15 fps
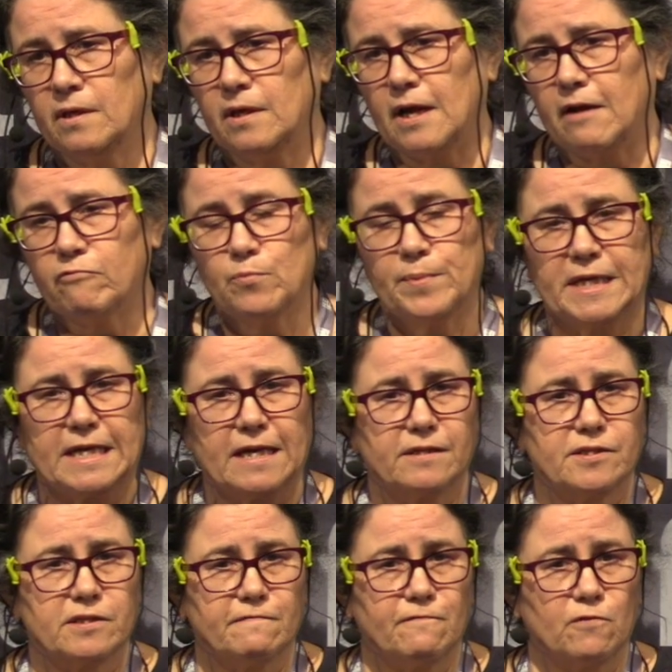Everybody
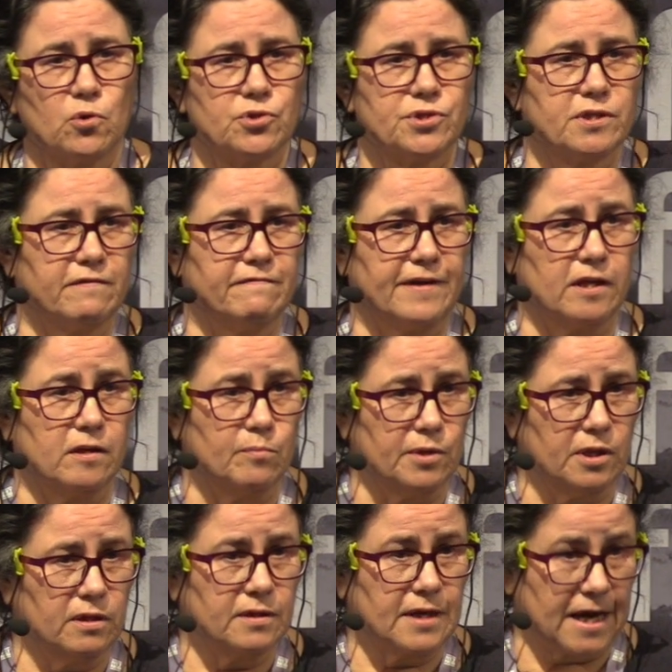gets the first
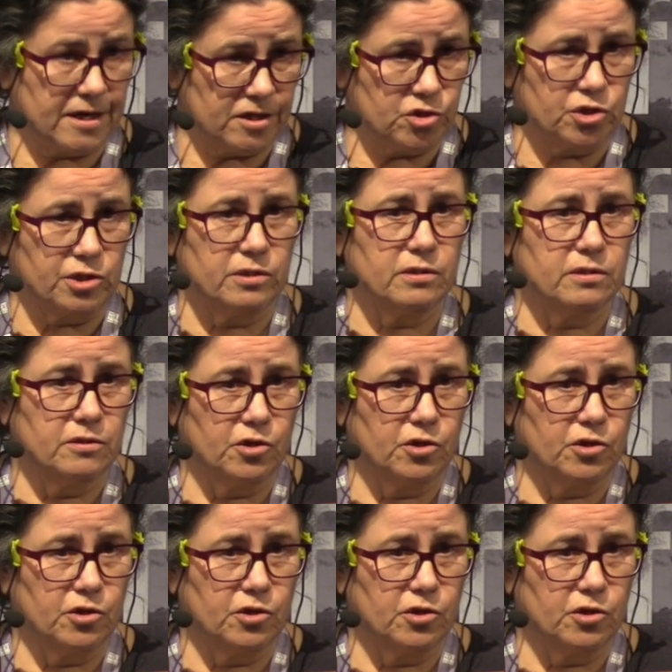available agent.